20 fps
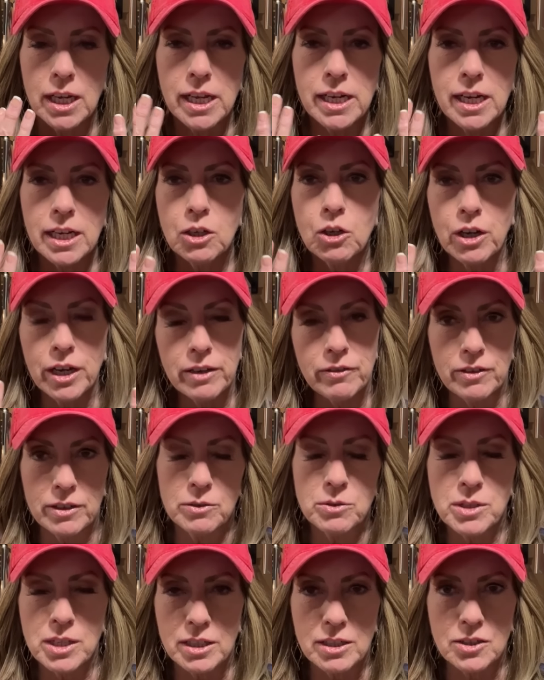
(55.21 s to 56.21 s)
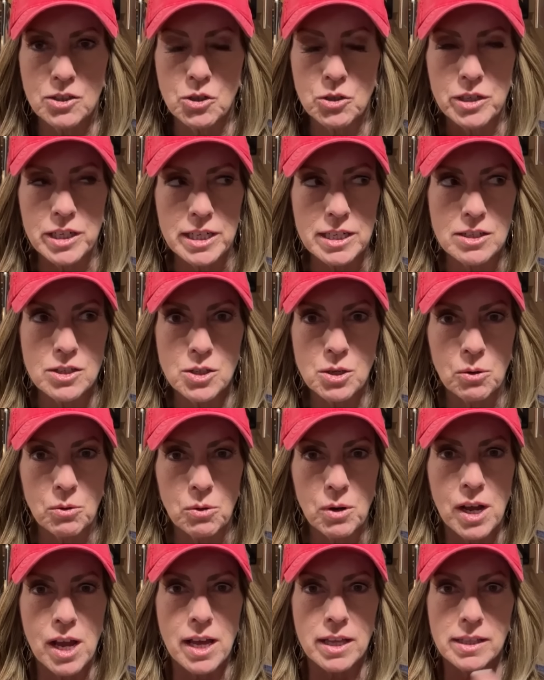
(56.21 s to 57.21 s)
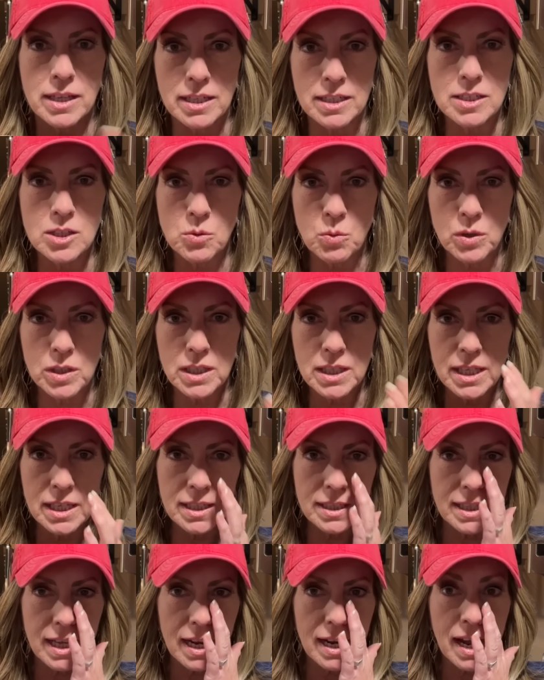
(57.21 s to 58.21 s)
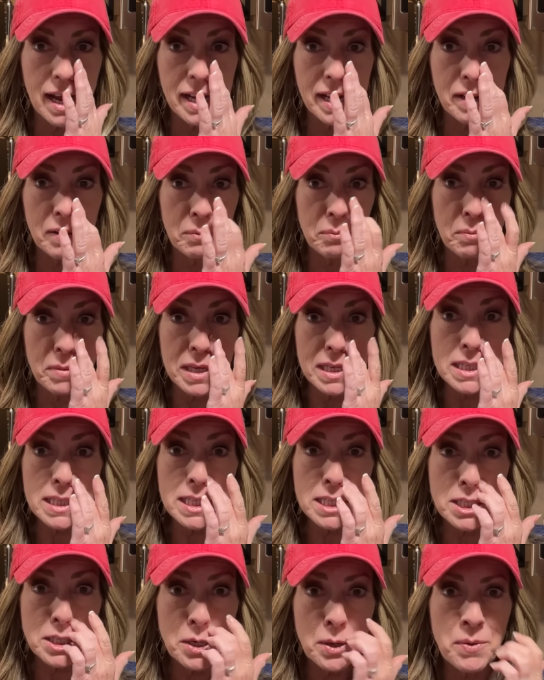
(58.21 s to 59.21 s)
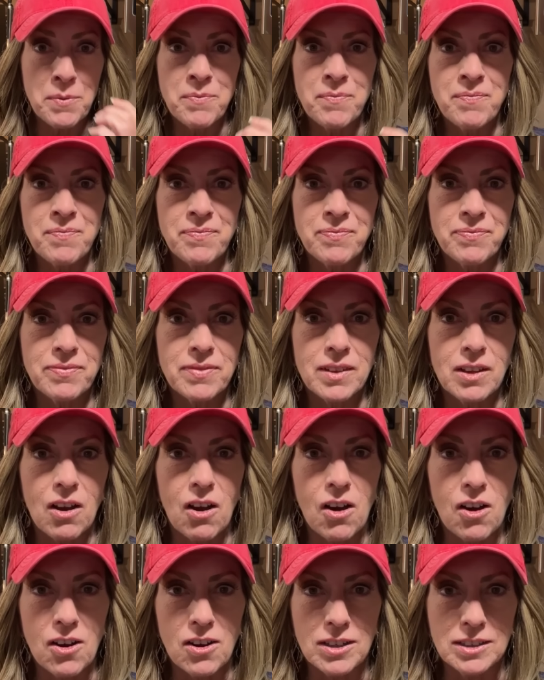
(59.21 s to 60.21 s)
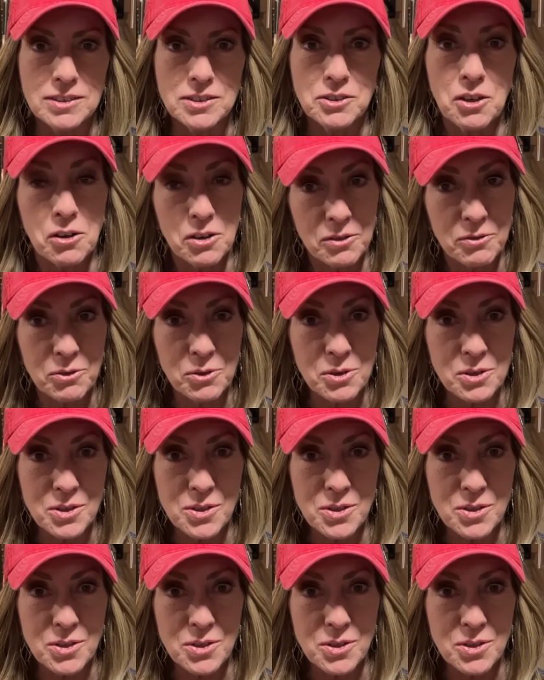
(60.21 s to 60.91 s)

And I craved it. It was like a treat. So that is one thing that I have missed on carnivore.